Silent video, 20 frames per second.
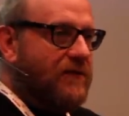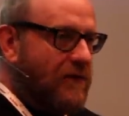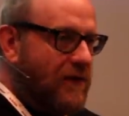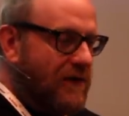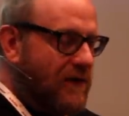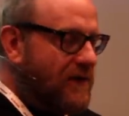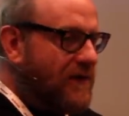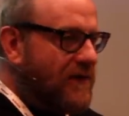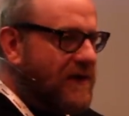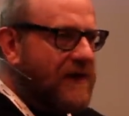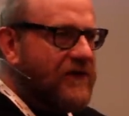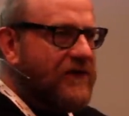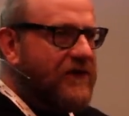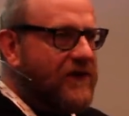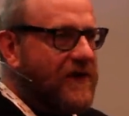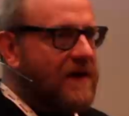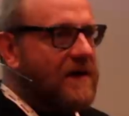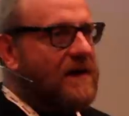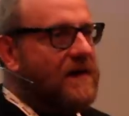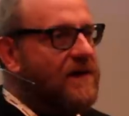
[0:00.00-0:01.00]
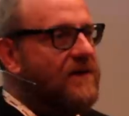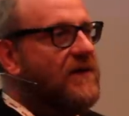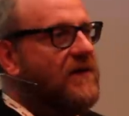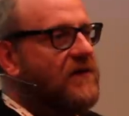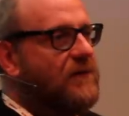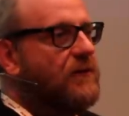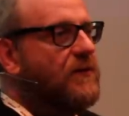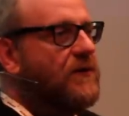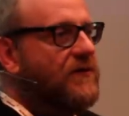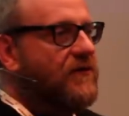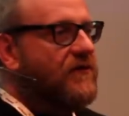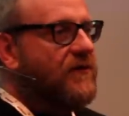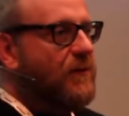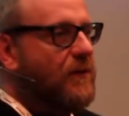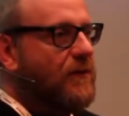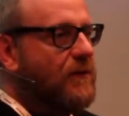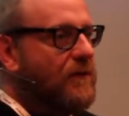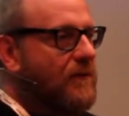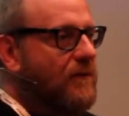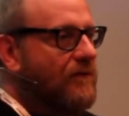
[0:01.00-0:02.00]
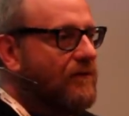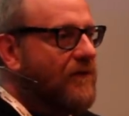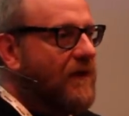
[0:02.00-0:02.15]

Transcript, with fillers: work on exactly this principle,